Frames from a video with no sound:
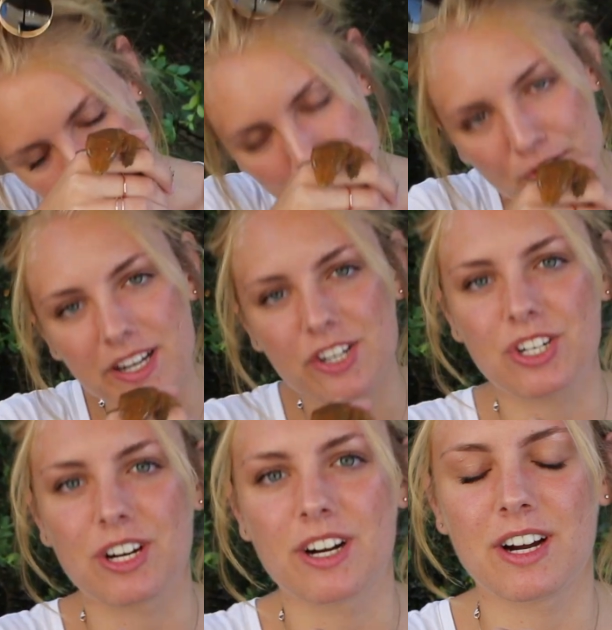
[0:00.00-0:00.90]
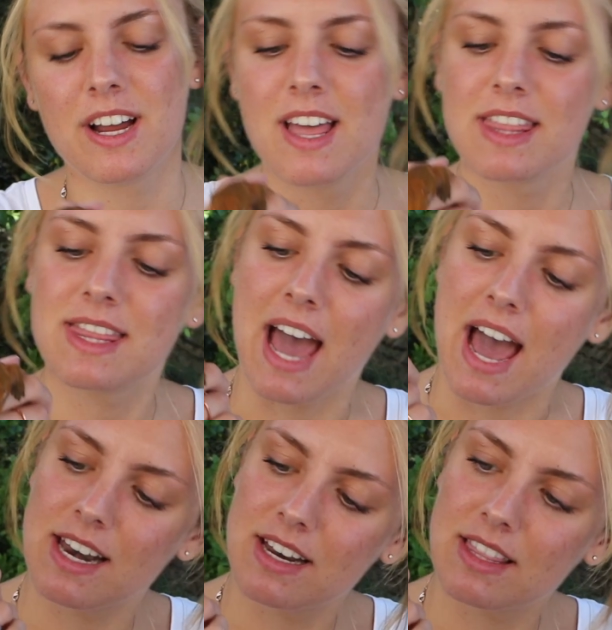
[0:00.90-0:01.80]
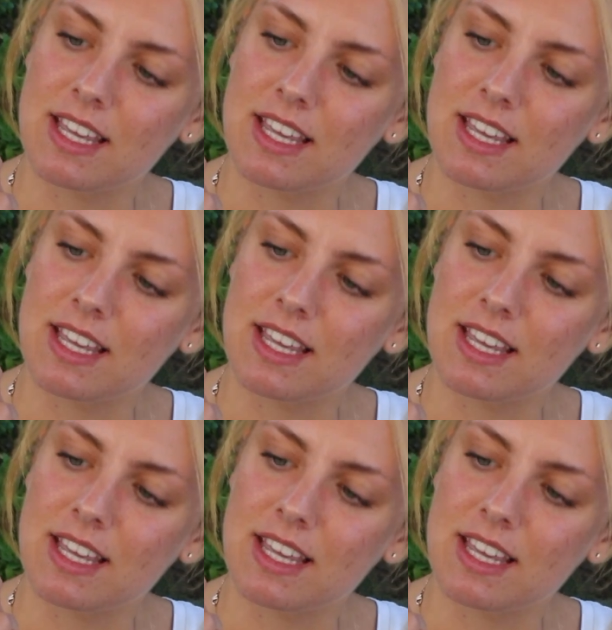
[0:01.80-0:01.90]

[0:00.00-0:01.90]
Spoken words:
I'm pretty sure that